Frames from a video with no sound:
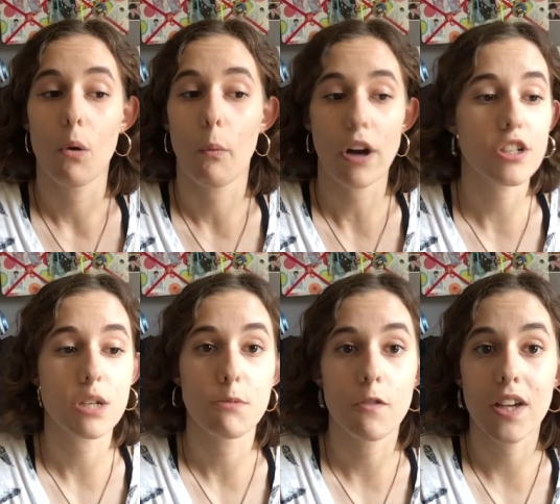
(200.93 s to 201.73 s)
watched a
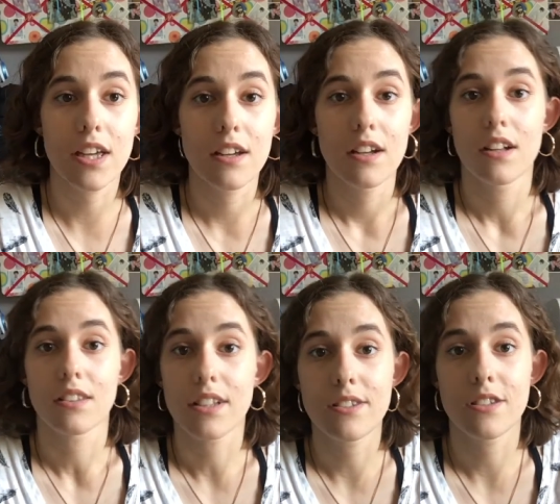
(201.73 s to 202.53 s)
movie,
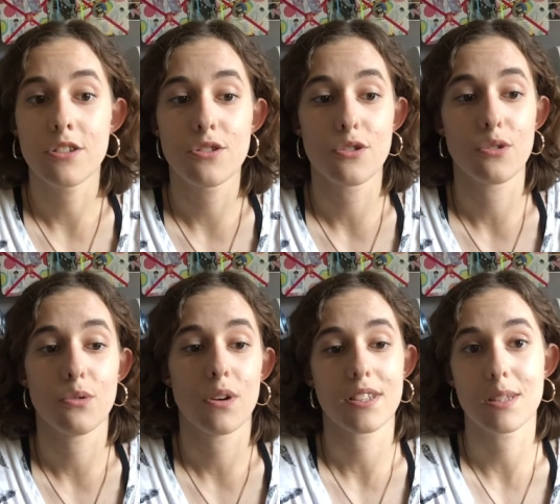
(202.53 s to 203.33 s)
listened
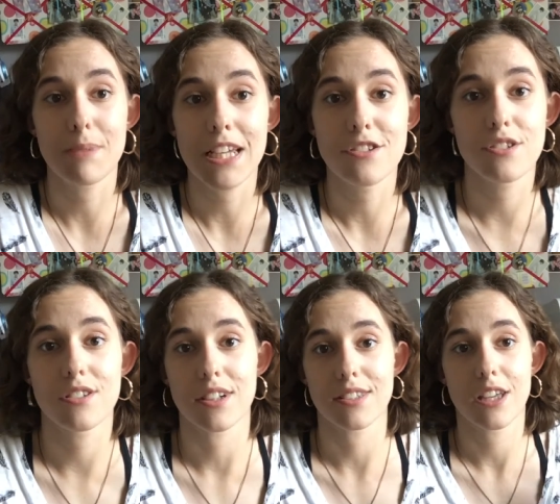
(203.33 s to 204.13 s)
to a speech,
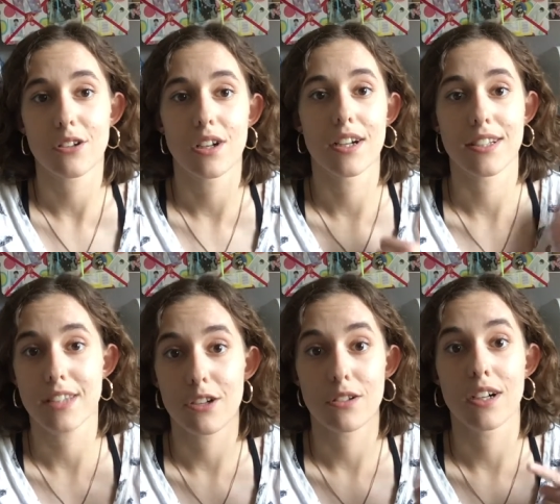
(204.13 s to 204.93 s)
etc.,
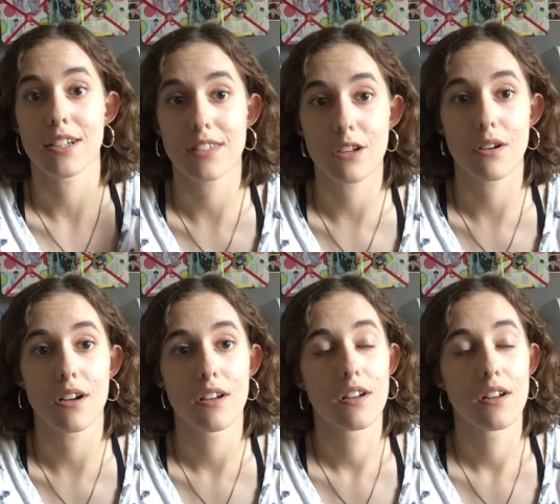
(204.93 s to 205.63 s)
etc., etc.,